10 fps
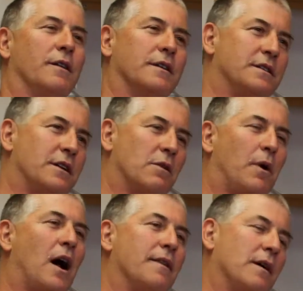that's
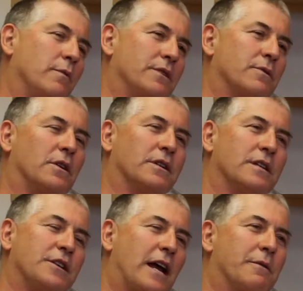nearby that we drilled
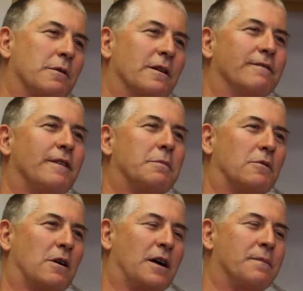in January and
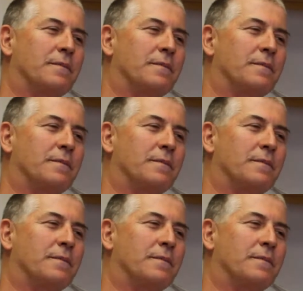February.